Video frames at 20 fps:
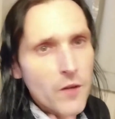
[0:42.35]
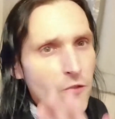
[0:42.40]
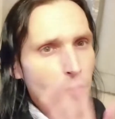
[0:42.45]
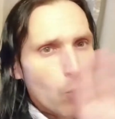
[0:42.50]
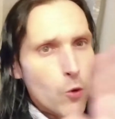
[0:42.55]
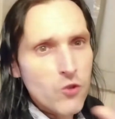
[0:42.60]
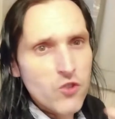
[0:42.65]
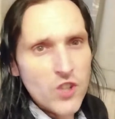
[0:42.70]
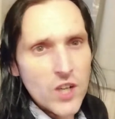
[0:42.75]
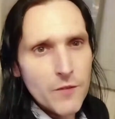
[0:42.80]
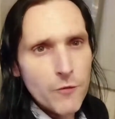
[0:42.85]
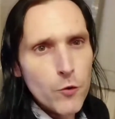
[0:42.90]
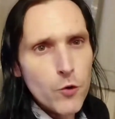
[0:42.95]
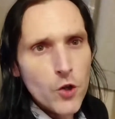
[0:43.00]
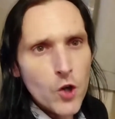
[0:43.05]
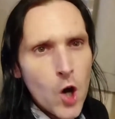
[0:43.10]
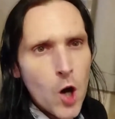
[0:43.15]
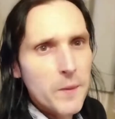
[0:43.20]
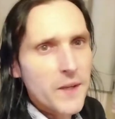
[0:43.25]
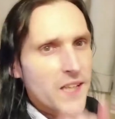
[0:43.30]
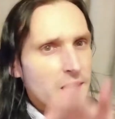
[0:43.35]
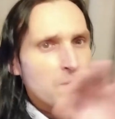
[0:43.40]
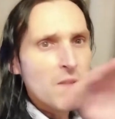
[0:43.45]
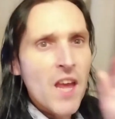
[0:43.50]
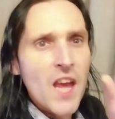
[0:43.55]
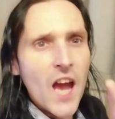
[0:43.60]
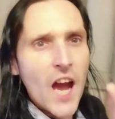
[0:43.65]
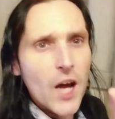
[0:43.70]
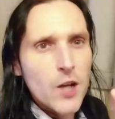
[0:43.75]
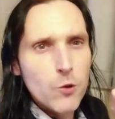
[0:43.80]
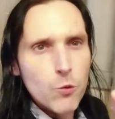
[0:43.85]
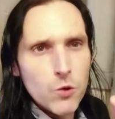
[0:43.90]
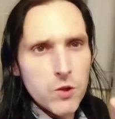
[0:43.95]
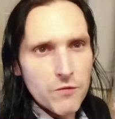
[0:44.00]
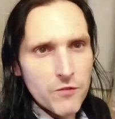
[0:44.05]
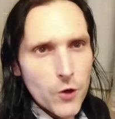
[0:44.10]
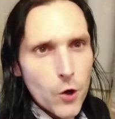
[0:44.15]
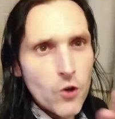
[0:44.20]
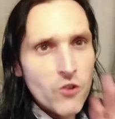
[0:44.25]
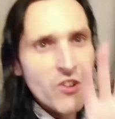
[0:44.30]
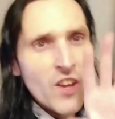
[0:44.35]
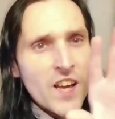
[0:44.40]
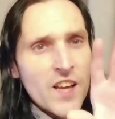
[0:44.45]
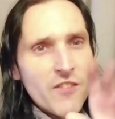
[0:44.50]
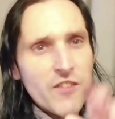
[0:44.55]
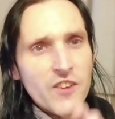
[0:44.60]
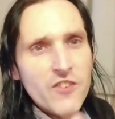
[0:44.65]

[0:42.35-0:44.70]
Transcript: Of course, you'll have all the comedy and all the vlogs.